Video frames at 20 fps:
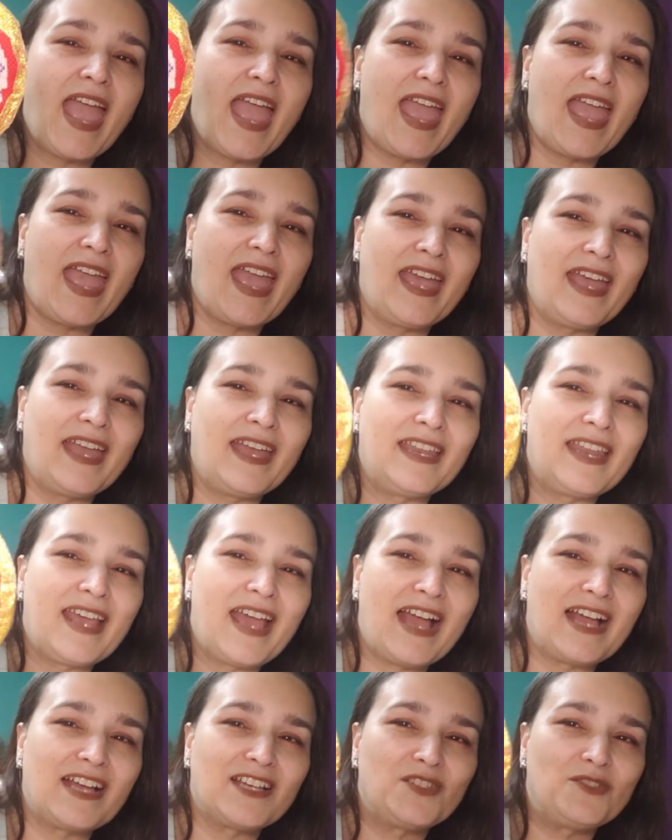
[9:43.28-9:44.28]
And
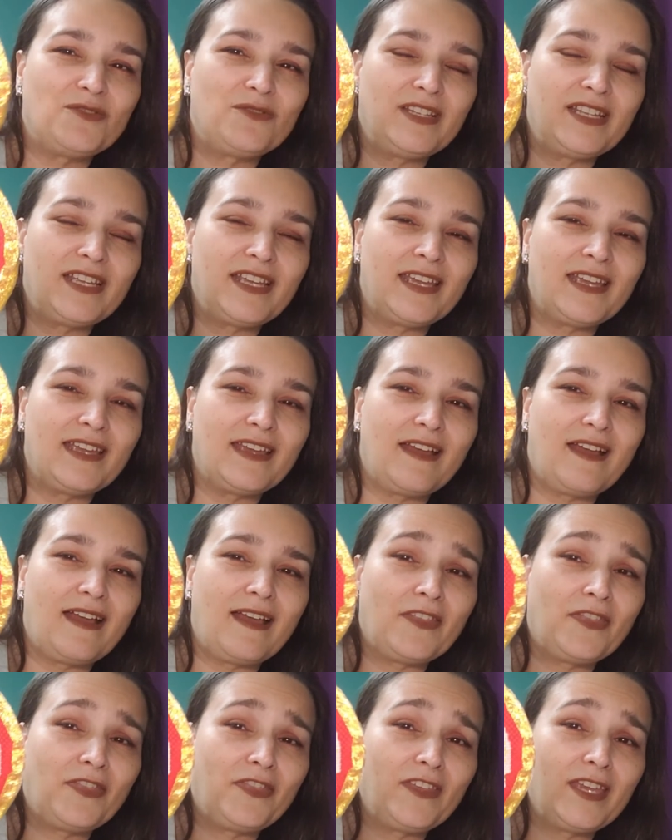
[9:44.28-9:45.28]
actually,
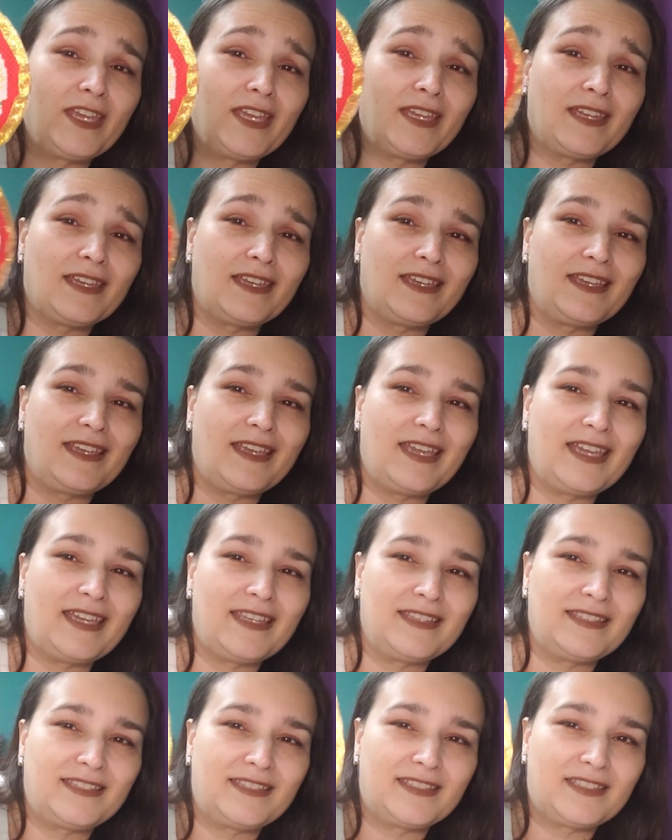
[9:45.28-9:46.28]
I think
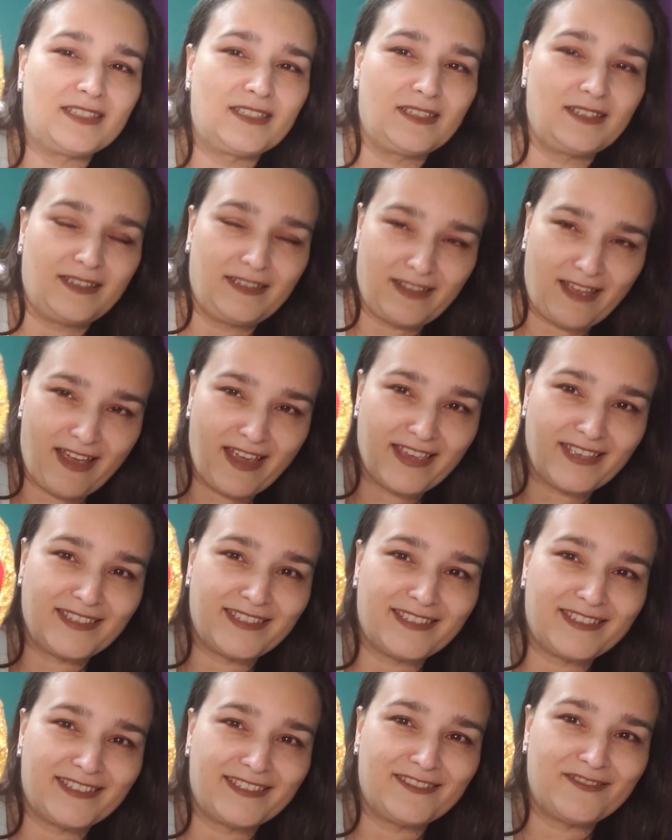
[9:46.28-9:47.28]
ends
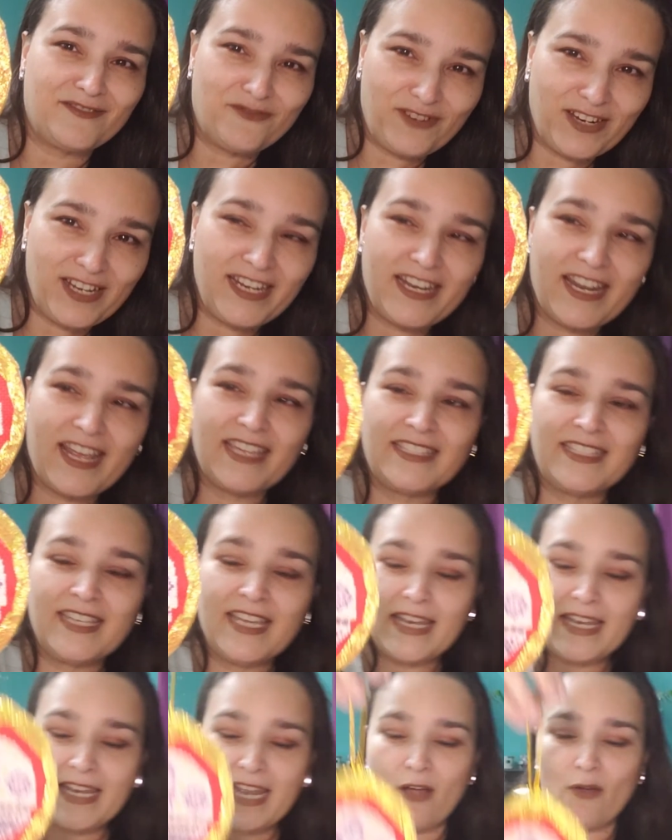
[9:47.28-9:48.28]
nice. Really nice.
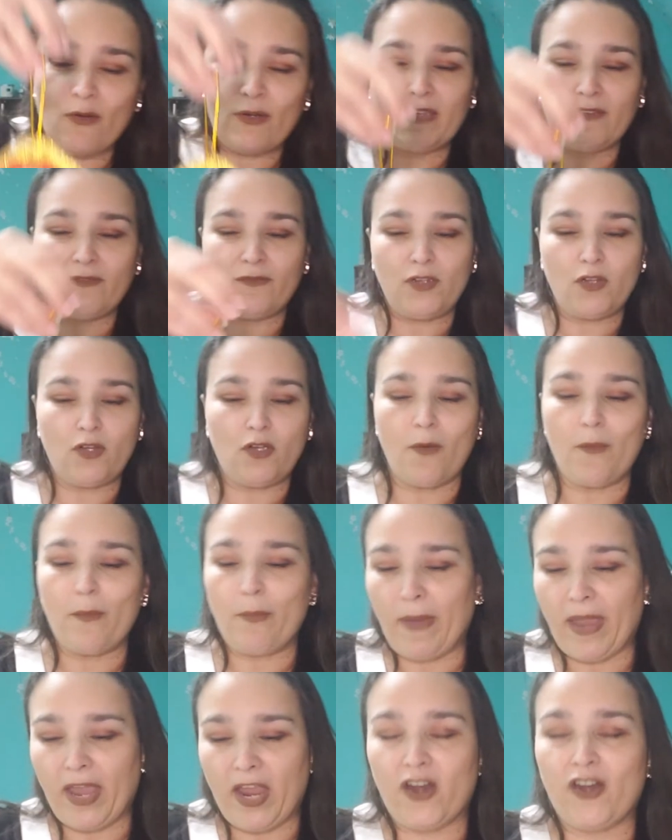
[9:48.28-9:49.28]
Now, if you
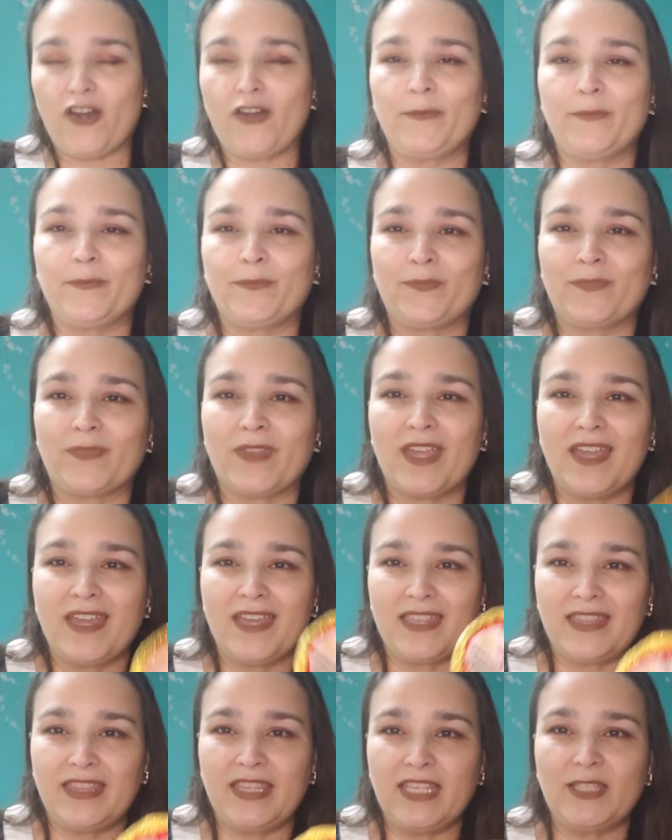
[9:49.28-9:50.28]
compare,
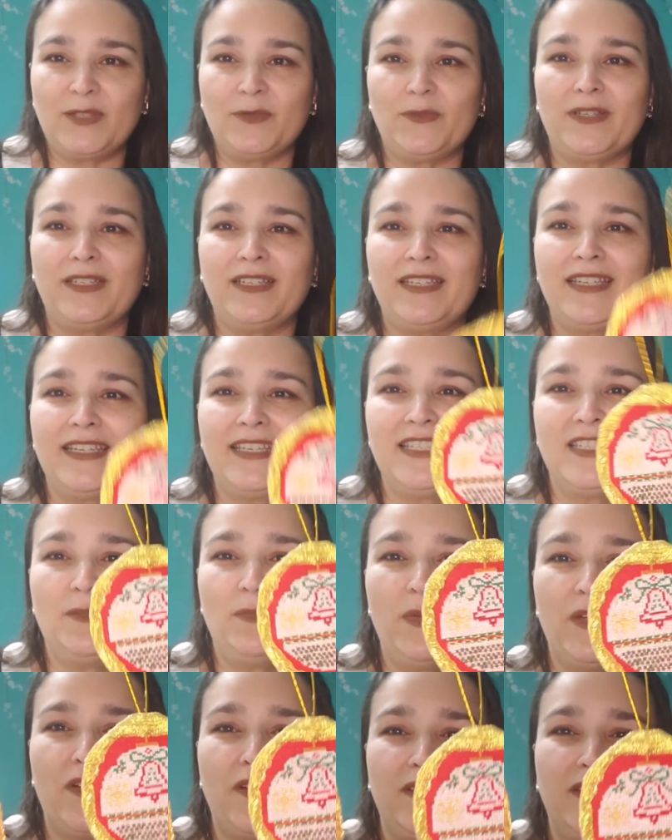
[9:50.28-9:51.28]
this one is
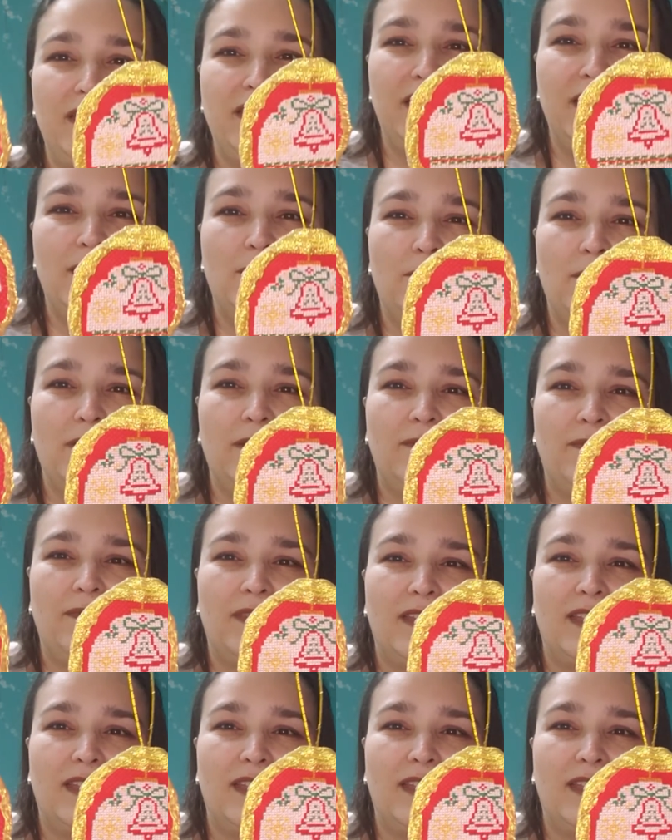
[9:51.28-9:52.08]
bigger than this one.